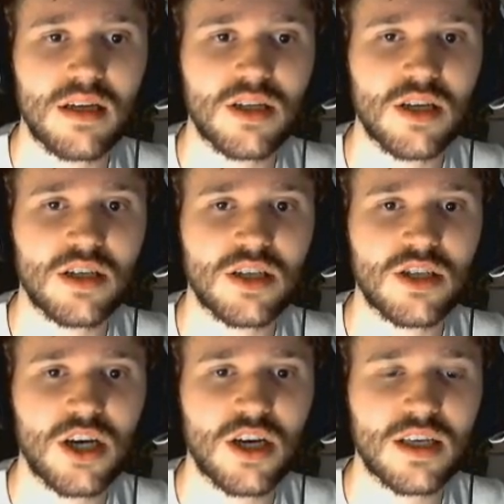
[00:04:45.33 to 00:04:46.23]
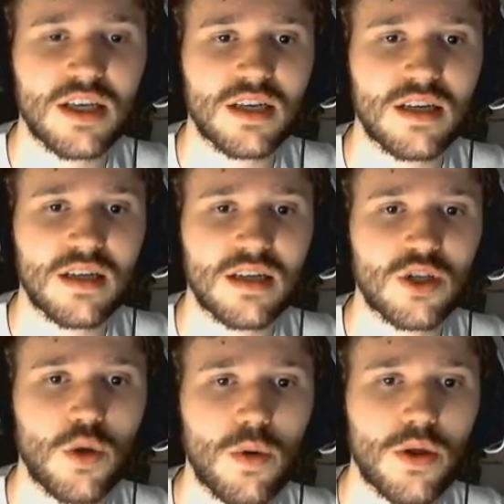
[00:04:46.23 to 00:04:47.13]
He's a, he's a jerkin.
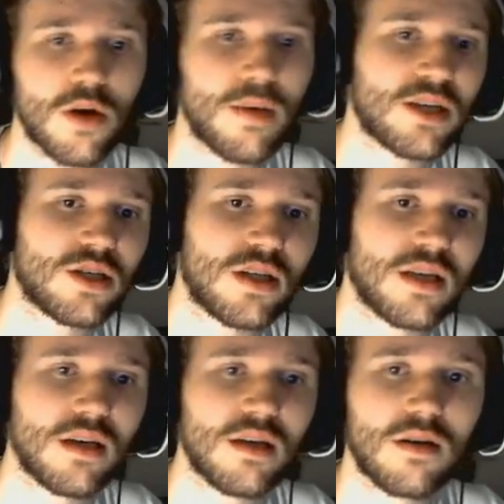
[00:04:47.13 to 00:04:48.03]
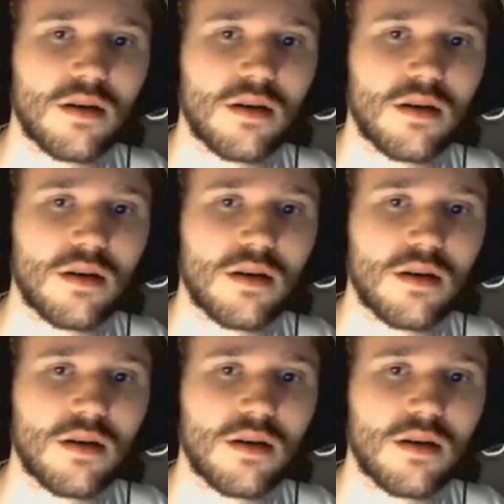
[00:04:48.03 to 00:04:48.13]
There's two of them, actually.